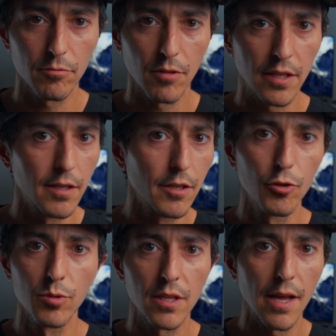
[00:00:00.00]
I didn't
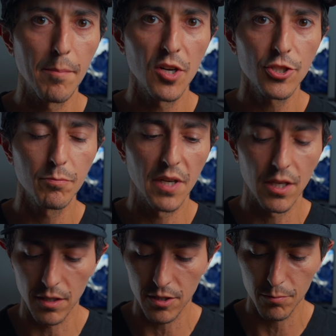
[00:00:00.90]
use it that much
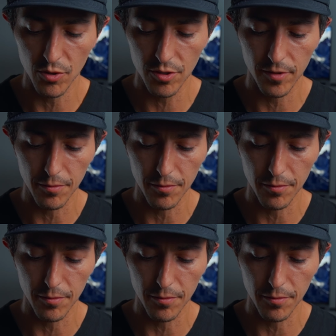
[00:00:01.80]
because most of the